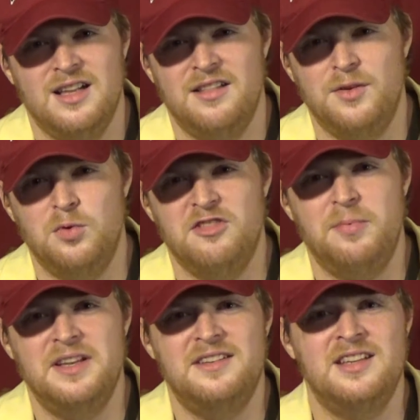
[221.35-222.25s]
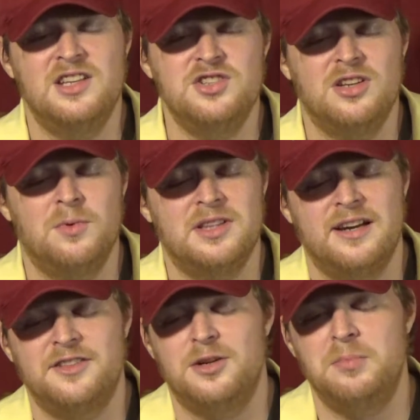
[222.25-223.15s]
There would have been tension
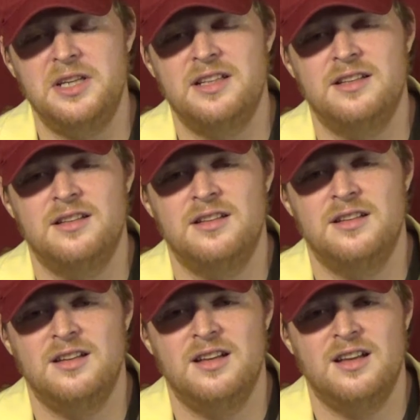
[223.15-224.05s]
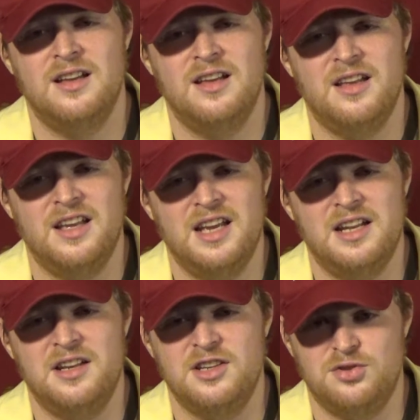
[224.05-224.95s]
without there being
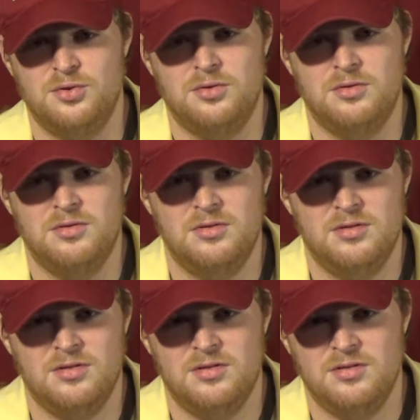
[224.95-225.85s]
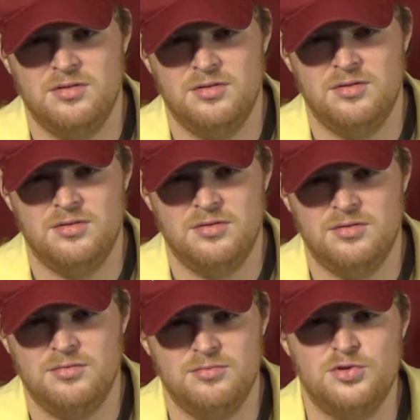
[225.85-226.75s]
an initial
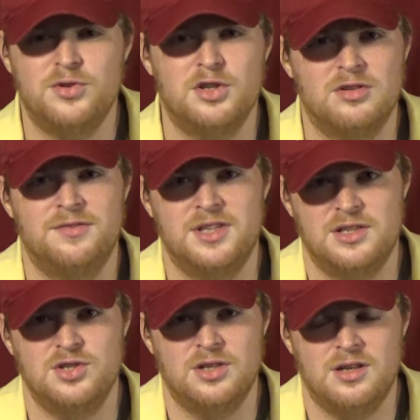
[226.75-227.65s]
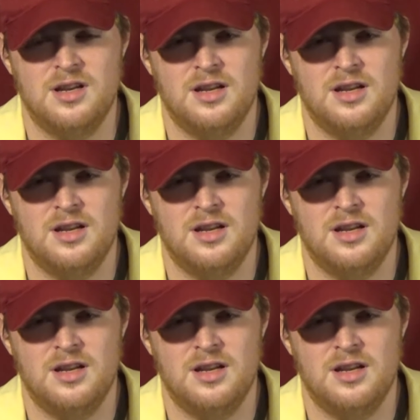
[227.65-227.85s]
trigger of tension.